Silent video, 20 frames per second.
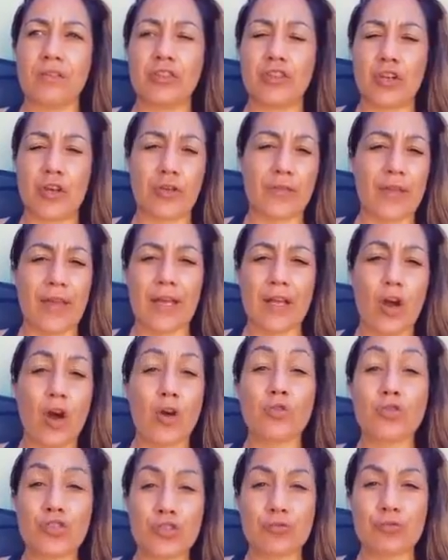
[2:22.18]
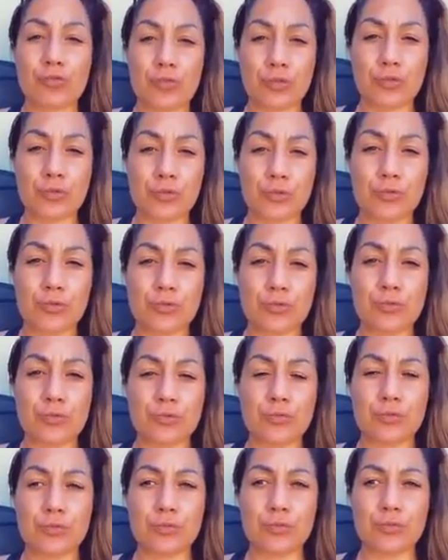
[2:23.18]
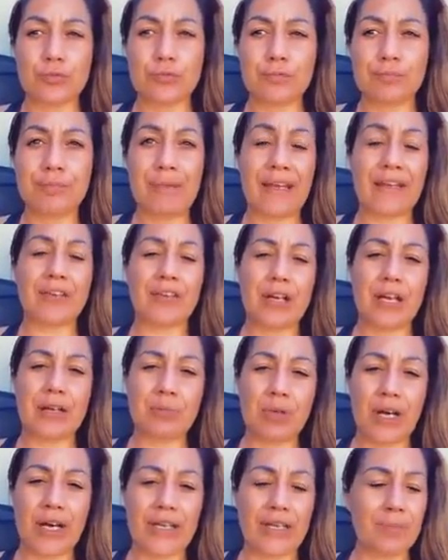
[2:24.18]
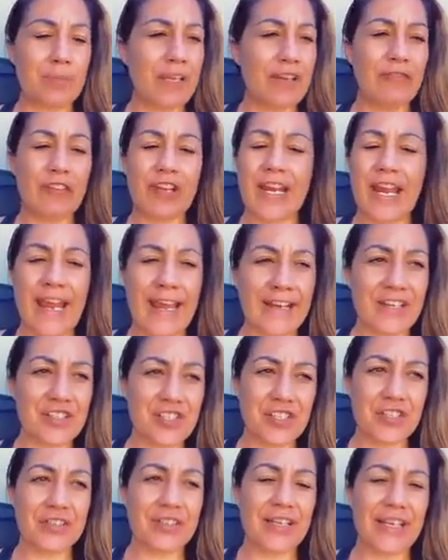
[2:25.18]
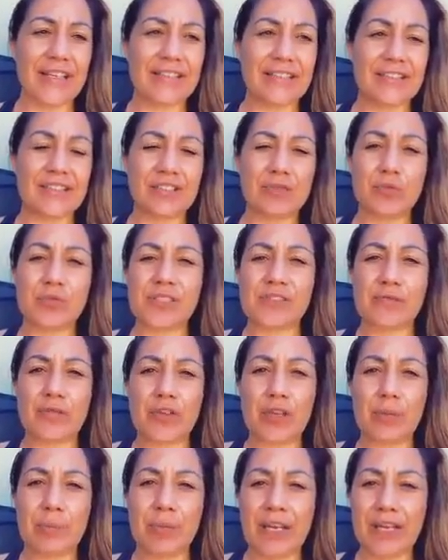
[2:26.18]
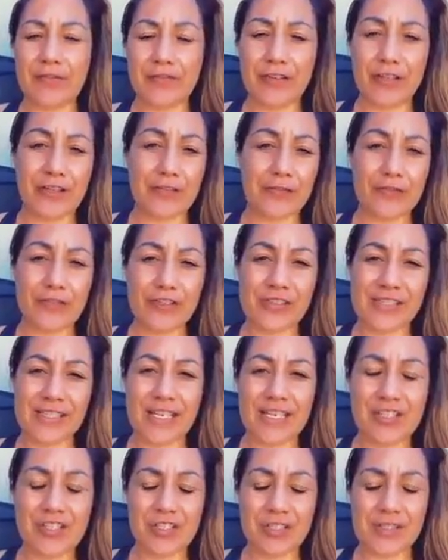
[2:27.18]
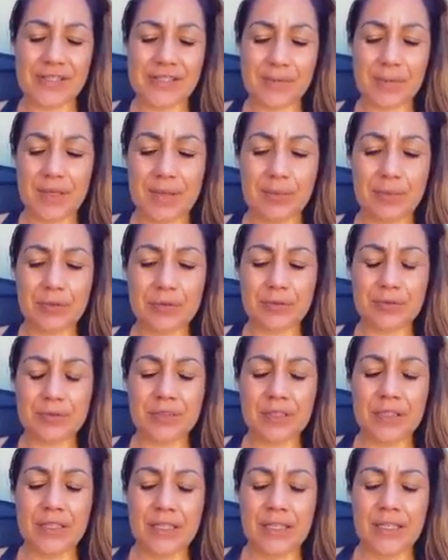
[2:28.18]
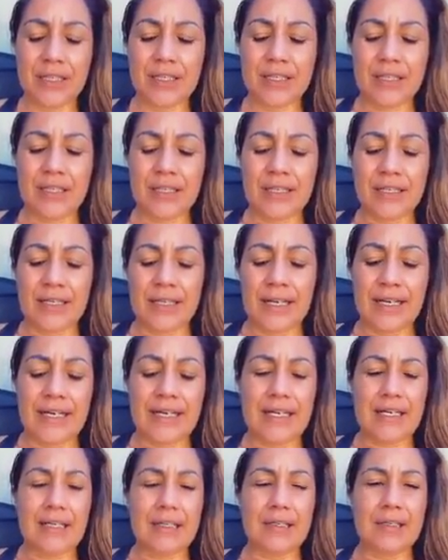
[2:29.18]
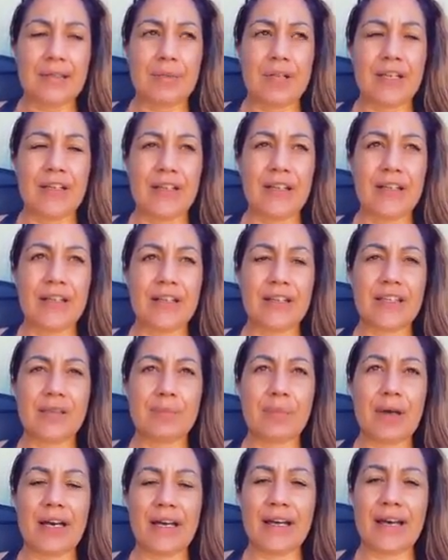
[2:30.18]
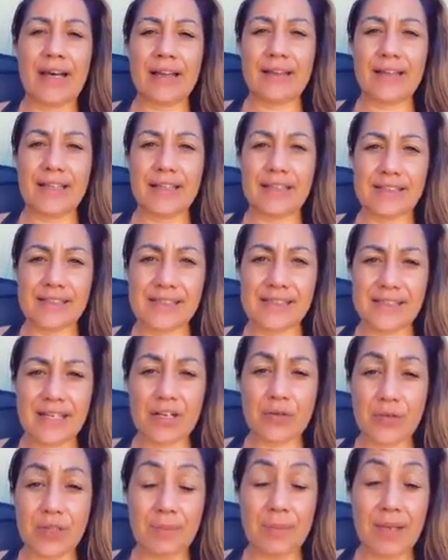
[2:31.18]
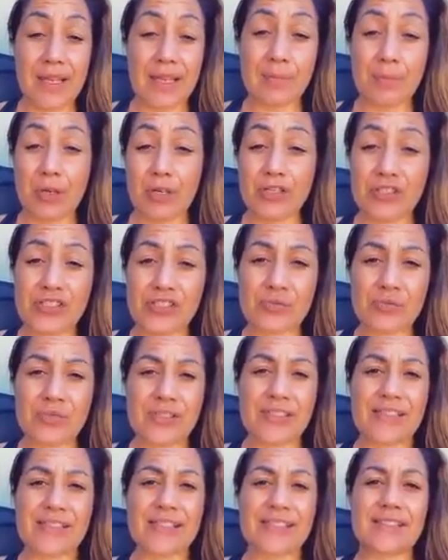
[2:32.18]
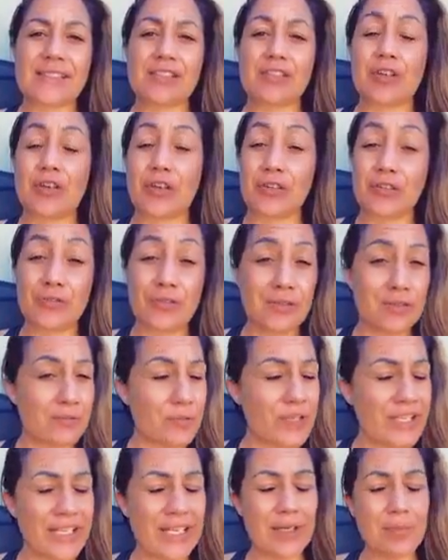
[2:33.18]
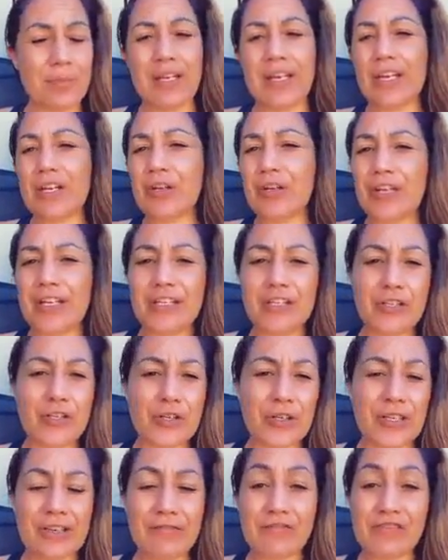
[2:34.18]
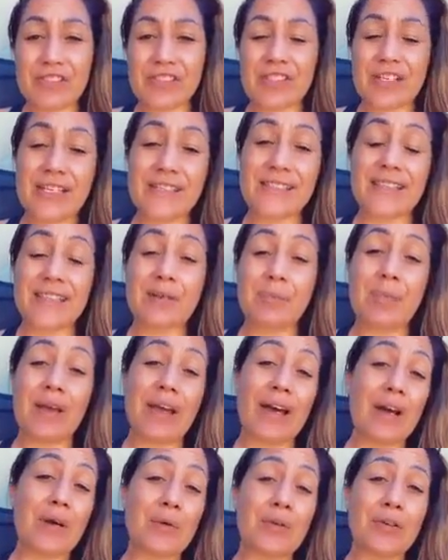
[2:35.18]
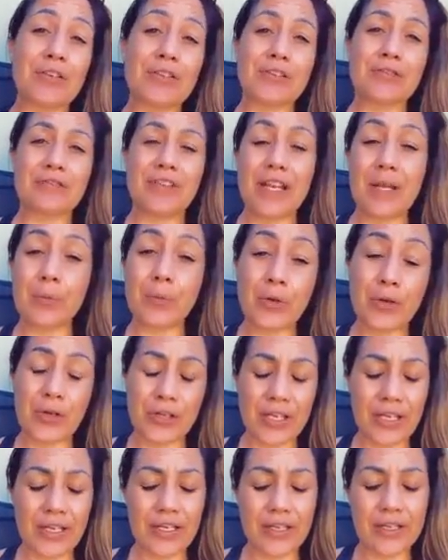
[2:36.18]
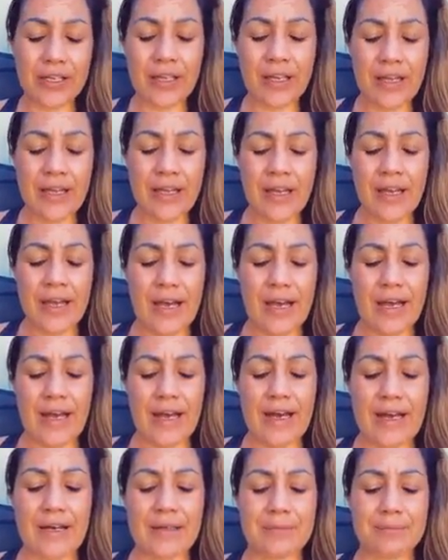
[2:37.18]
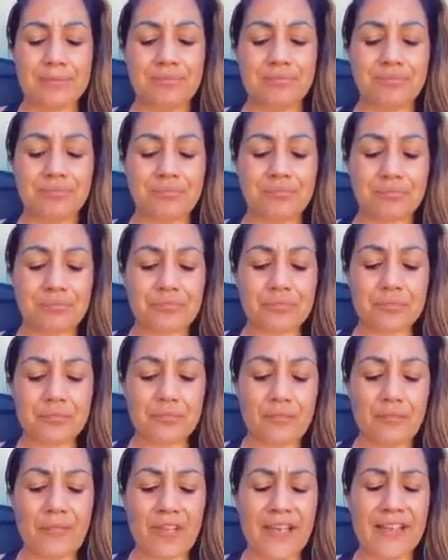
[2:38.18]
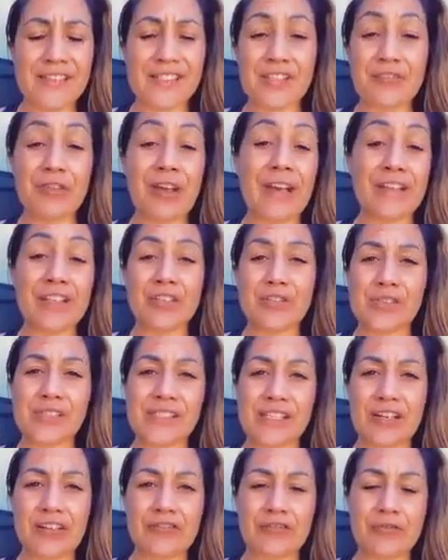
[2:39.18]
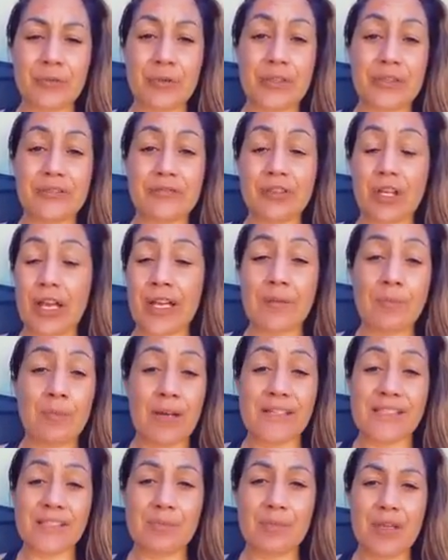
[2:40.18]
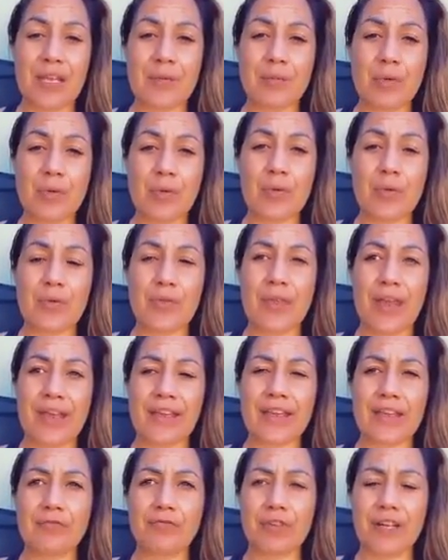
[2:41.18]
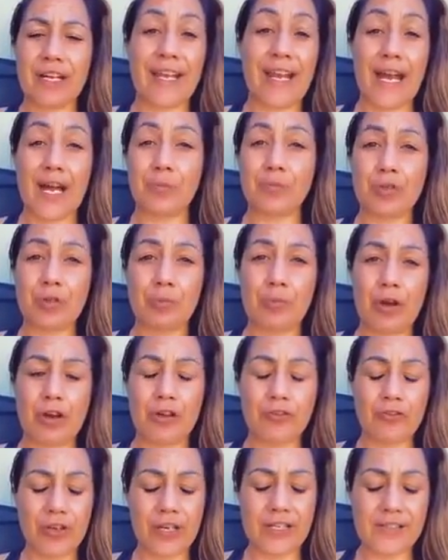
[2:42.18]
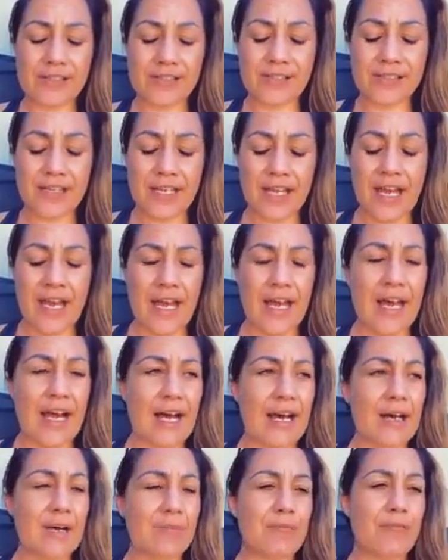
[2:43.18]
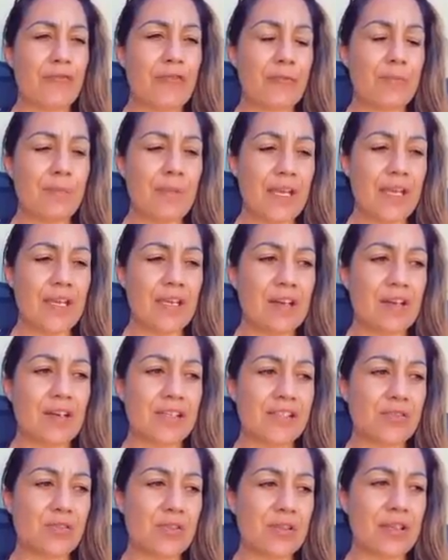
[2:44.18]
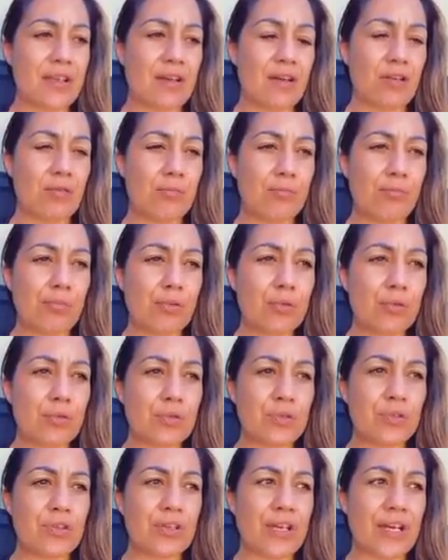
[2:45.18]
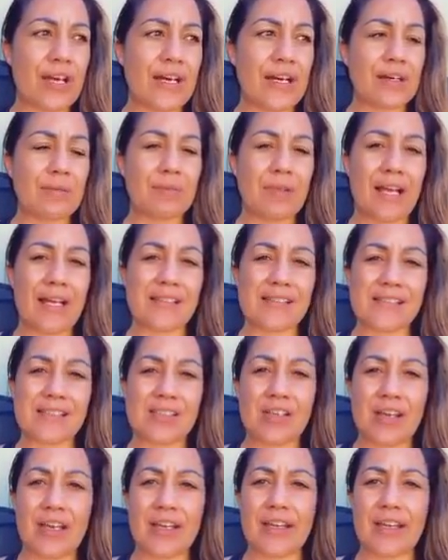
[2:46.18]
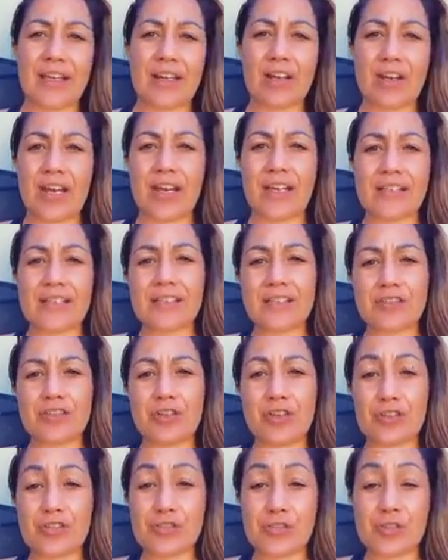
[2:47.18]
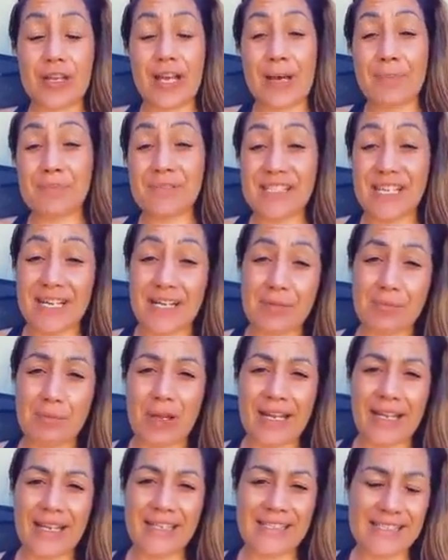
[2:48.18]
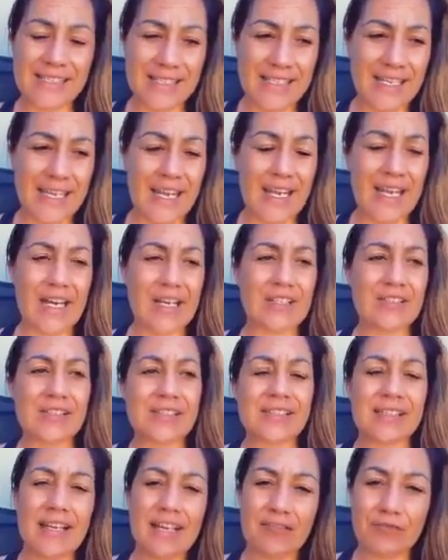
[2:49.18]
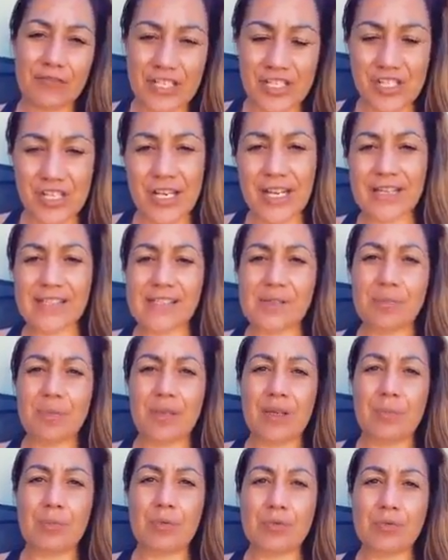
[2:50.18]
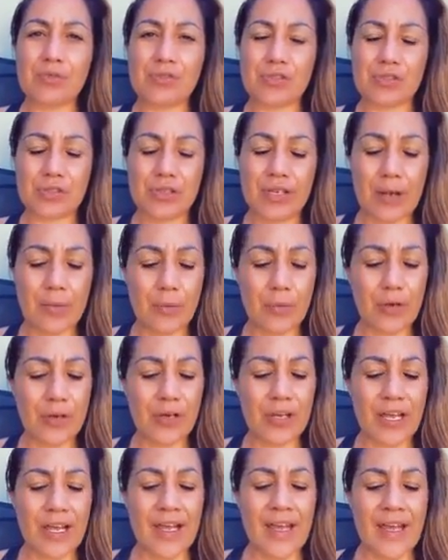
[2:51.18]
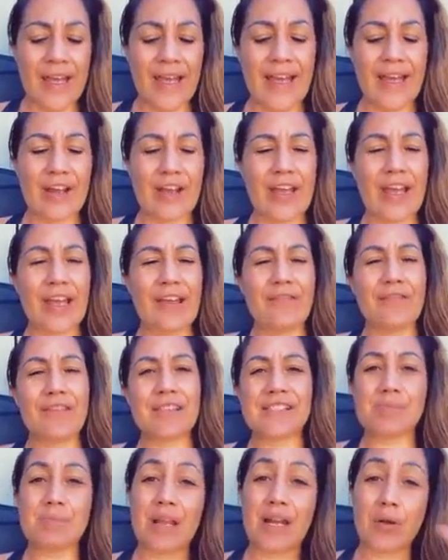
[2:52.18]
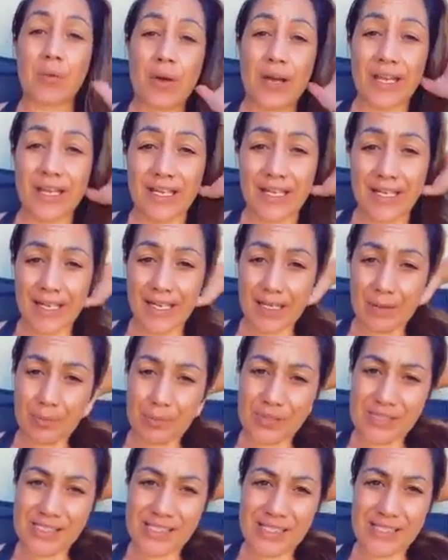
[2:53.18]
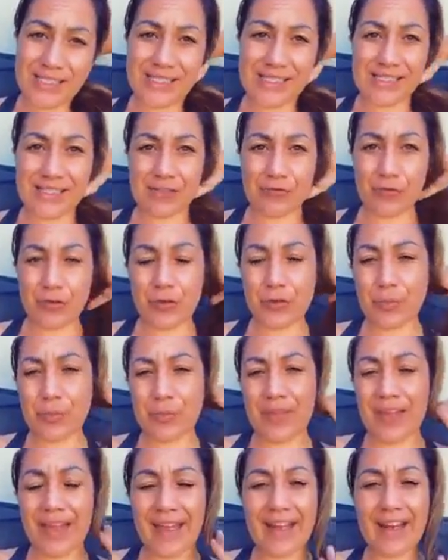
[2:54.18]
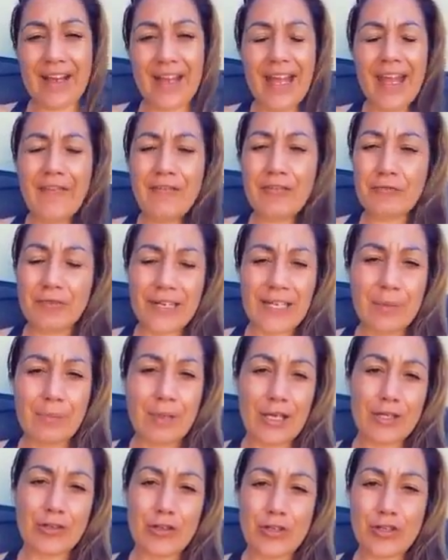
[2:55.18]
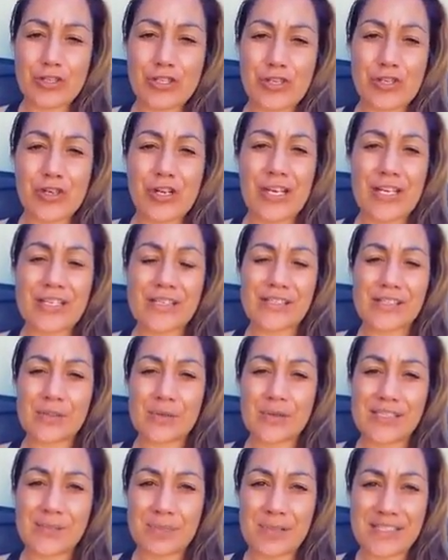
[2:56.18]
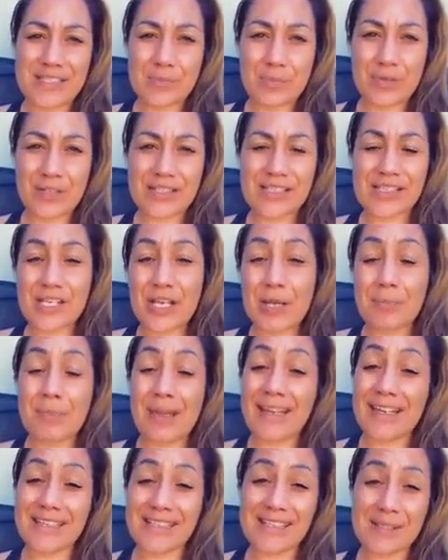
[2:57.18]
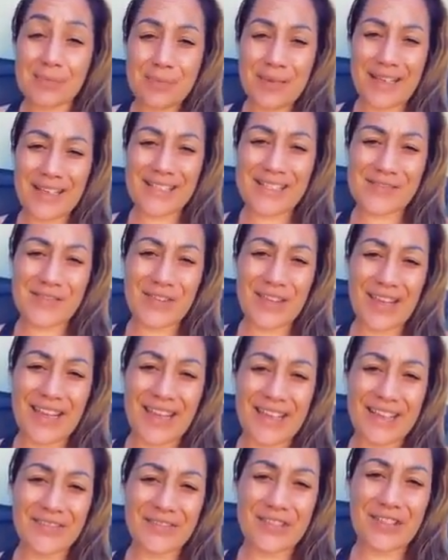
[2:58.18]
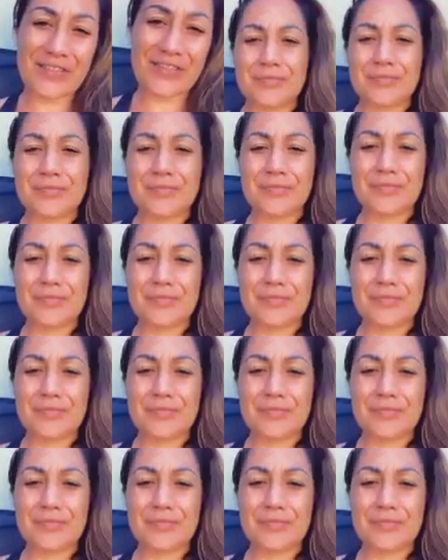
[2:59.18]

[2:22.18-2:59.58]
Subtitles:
you know, that cultural background behind him. Every action that he did was for the benefit of First Nations people. The part that stuck with me the most was, you know, we keep hearing, you know, emphasizing the power of networking and surrounding yourself with like-minded people that can really help you progress. For me, I took that on board last night, and I, you know, sort of updated my LinkedIn account, started reaching out to people to network, and I have this Manawahine business group that I haven't really been nurturing, so I spent a bit of time making some plans for that.